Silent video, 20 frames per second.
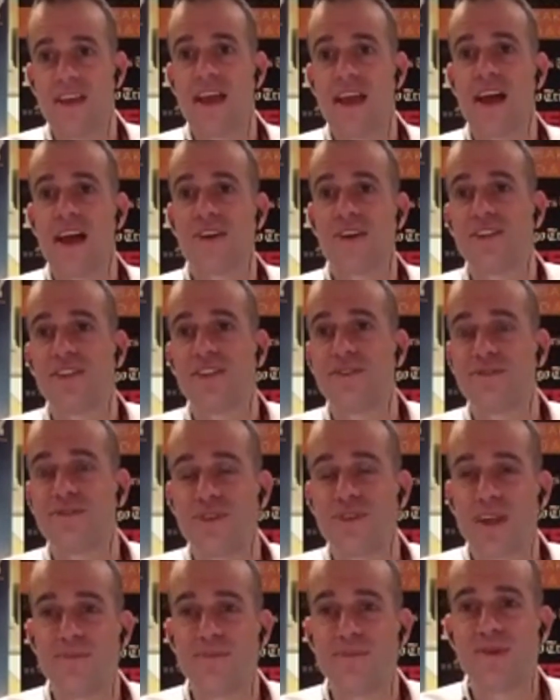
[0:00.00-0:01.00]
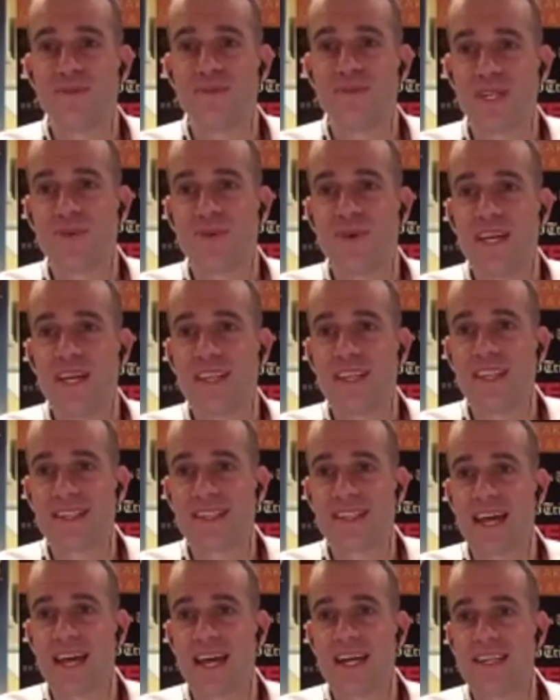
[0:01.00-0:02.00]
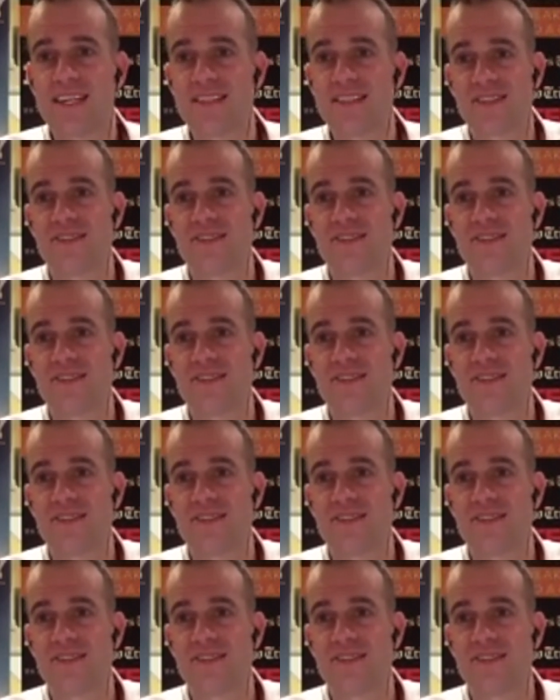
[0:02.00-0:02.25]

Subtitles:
How can you frame them in a way that ties